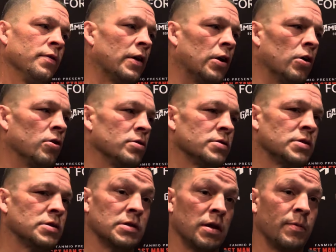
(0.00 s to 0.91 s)
the girls
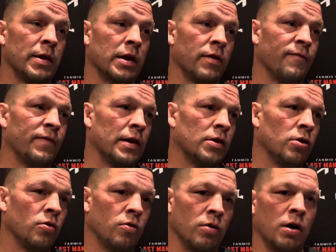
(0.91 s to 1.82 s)
is gonna be a good oh, fight oh,
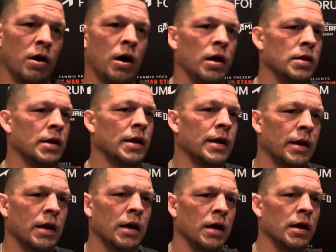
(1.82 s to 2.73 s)
Holly too. And Holly
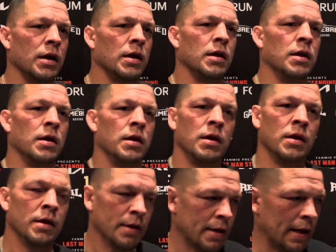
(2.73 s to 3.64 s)
and uh, Kayla.
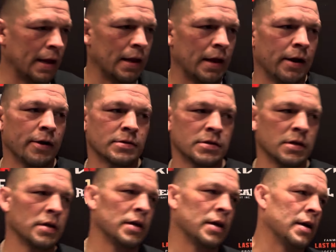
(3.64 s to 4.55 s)
Kayla Harrison. Kayla
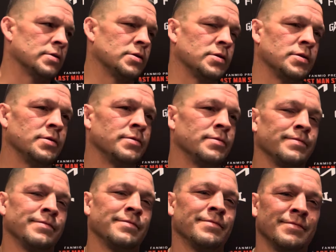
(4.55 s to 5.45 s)
Harrison,
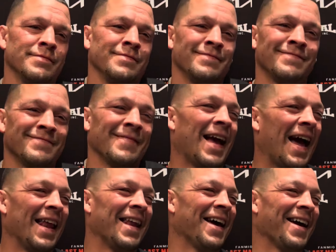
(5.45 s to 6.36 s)
yes.
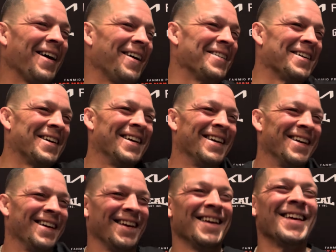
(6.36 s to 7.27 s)
I like
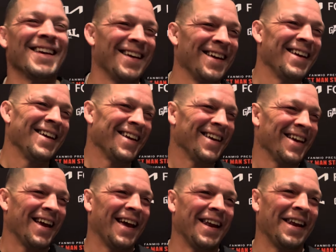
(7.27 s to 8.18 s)

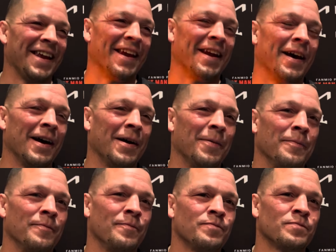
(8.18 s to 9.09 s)
Holloway, and then.
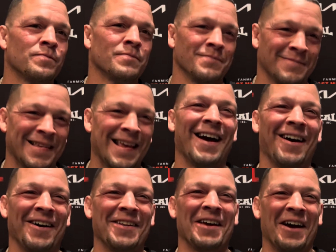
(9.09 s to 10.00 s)
Um, yeah,
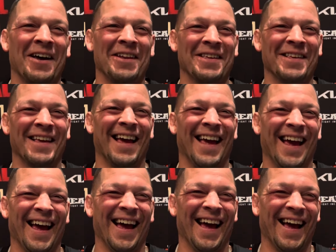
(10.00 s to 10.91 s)
Holly,
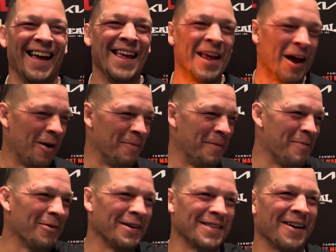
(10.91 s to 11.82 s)
Holly I'm a
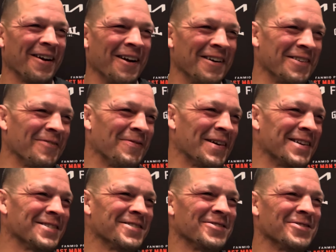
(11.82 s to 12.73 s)
boy that are Holly
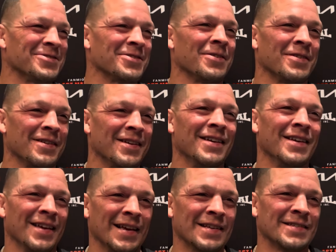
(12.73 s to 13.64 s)
fans too. So
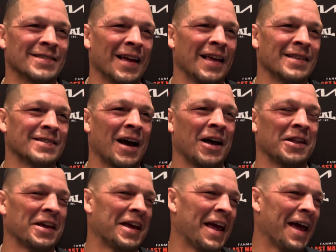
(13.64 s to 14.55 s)
it's, now it's that
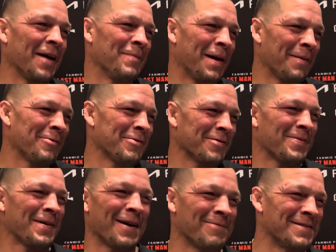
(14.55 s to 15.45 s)
Holly you, gang, baby. What's
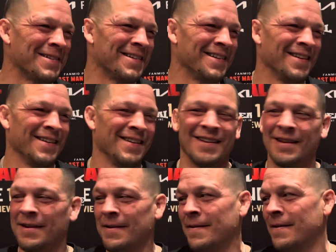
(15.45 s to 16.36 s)
poppin'? Now that you
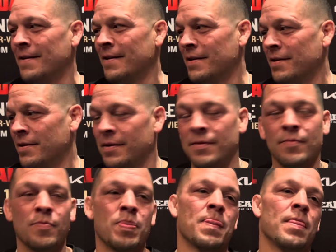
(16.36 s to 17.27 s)
now that you've
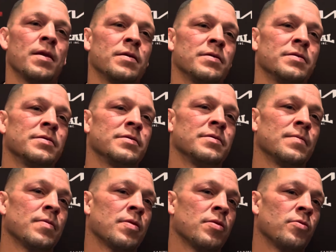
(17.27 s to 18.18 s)
had two or
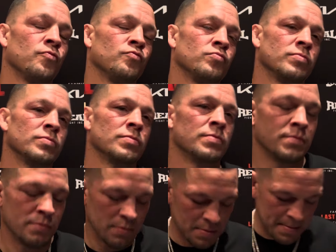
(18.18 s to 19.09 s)
about to have two boxing
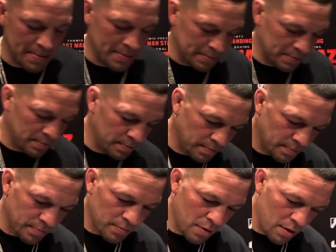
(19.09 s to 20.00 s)
fights, uh,
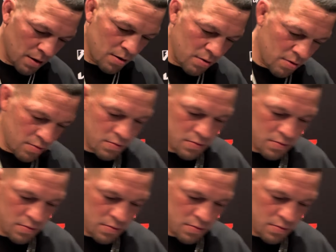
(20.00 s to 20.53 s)
just a lot of